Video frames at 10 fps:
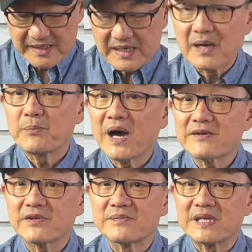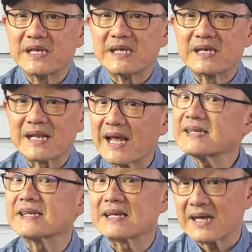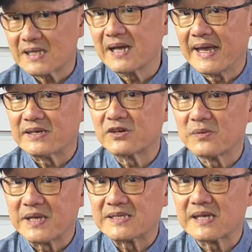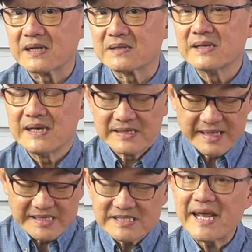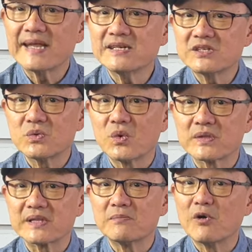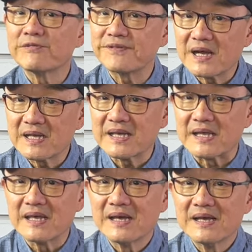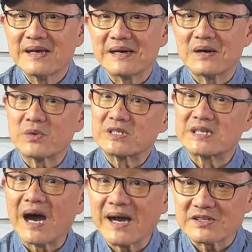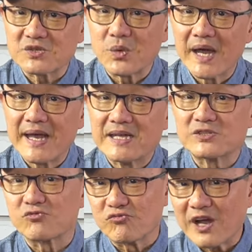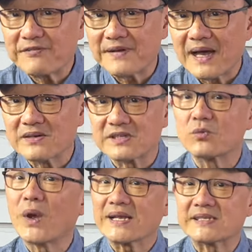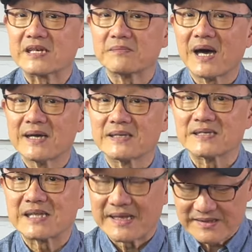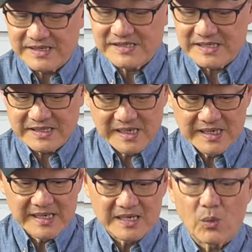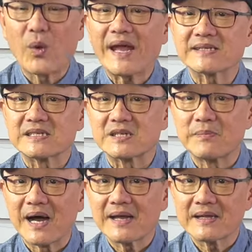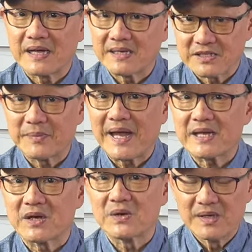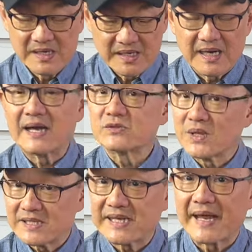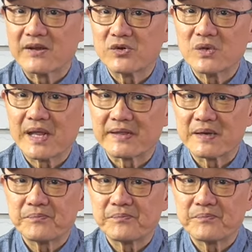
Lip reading: apart from the classic Color 8 Chrome XL, they tend toward the more funky, with dark suede, rough outs and waxy commanders like this in a waxy tobacco, as well as kangaroo leather.